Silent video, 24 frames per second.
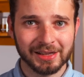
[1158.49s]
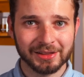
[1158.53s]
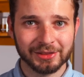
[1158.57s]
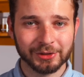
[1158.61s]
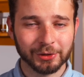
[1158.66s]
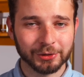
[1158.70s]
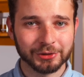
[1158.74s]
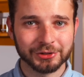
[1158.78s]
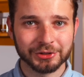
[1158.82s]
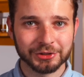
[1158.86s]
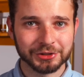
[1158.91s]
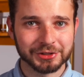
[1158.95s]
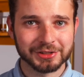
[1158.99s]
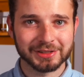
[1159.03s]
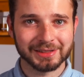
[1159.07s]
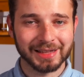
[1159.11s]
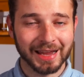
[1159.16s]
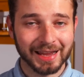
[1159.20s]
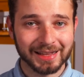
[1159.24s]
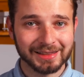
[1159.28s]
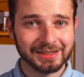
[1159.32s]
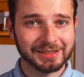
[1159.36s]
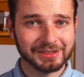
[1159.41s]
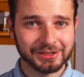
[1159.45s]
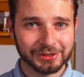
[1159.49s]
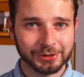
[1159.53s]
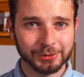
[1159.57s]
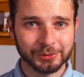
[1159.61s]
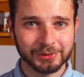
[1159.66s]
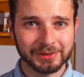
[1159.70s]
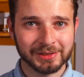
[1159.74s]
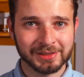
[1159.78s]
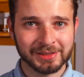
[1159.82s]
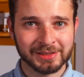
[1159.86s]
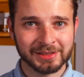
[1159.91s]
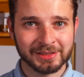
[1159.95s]
Not just any
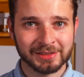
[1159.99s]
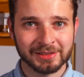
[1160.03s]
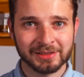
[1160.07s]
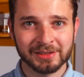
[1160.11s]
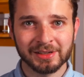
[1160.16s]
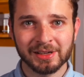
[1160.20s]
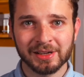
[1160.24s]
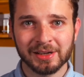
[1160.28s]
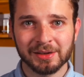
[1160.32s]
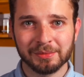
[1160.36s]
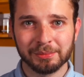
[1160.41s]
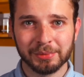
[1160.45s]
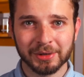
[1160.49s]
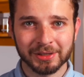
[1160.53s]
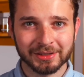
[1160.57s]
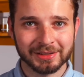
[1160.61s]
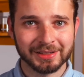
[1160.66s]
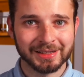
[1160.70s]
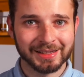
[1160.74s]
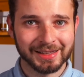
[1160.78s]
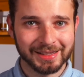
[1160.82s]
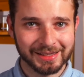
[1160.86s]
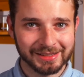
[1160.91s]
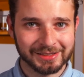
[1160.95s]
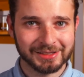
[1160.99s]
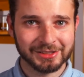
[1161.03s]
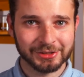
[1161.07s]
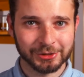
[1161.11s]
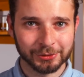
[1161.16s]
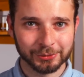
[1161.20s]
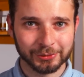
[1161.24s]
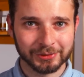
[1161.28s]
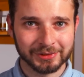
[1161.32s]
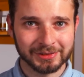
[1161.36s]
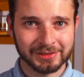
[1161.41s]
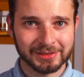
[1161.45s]
students, but his
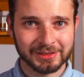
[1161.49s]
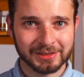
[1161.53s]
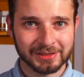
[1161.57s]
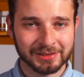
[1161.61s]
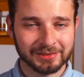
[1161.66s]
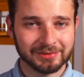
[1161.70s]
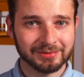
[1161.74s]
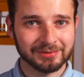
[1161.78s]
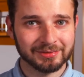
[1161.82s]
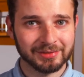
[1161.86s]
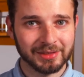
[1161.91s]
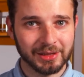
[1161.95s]
students,